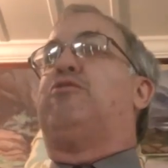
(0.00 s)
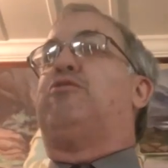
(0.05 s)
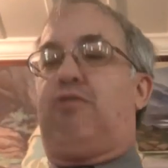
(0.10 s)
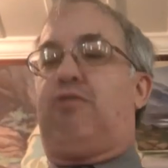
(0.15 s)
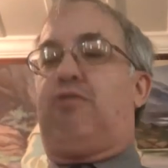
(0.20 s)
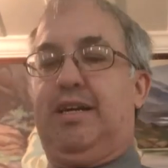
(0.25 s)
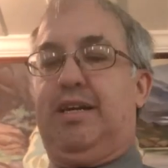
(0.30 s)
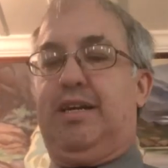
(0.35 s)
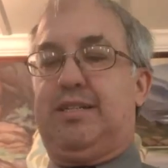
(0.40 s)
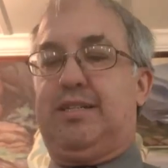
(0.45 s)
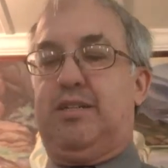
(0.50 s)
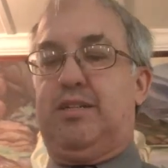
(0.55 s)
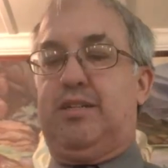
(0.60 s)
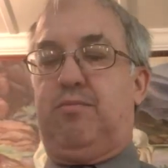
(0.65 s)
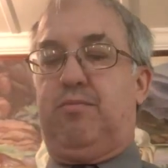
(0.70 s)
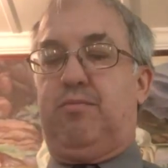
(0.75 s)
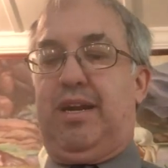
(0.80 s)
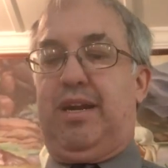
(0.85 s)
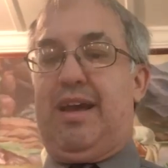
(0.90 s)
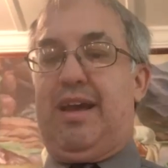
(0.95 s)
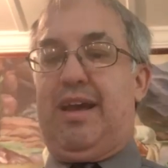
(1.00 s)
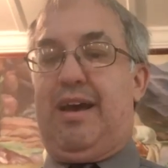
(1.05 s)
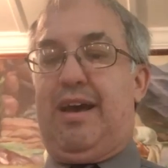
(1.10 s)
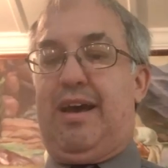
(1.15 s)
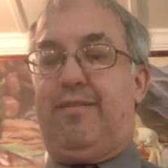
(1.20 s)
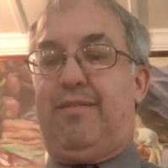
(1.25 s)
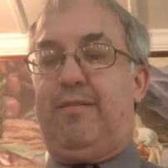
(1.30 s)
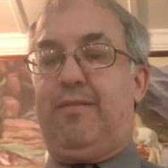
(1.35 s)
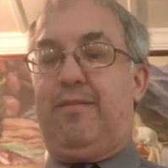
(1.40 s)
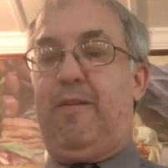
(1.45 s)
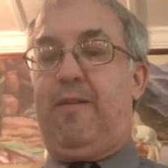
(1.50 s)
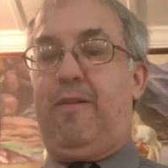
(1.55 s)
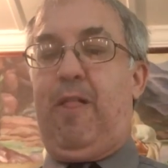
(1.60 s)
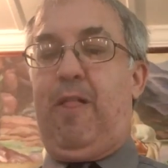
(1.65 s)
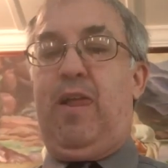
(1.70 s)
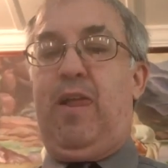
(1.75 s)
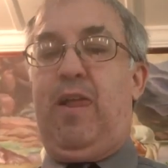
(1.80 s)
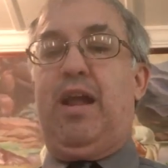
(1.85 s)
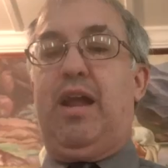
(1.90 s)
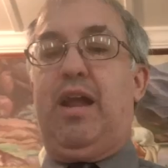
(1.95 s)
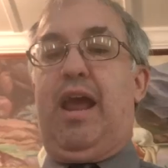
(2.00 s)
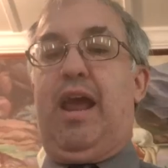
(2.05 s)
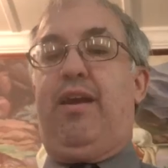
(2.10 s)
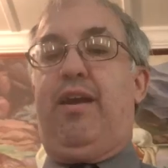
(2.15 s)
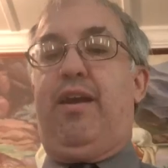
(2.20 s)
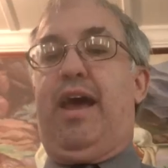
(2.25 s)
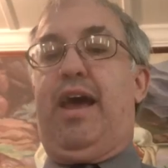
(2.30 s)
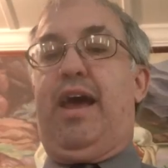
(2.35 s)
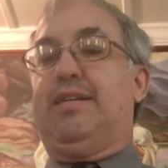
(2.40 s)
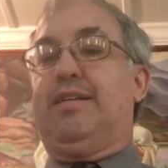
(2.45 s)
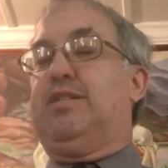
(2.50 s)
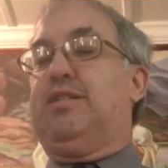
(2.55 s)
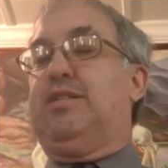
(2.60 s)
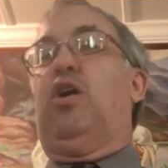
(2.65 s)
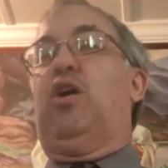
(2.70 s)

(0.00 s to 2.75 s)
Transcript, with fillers: Christ as we have. And that's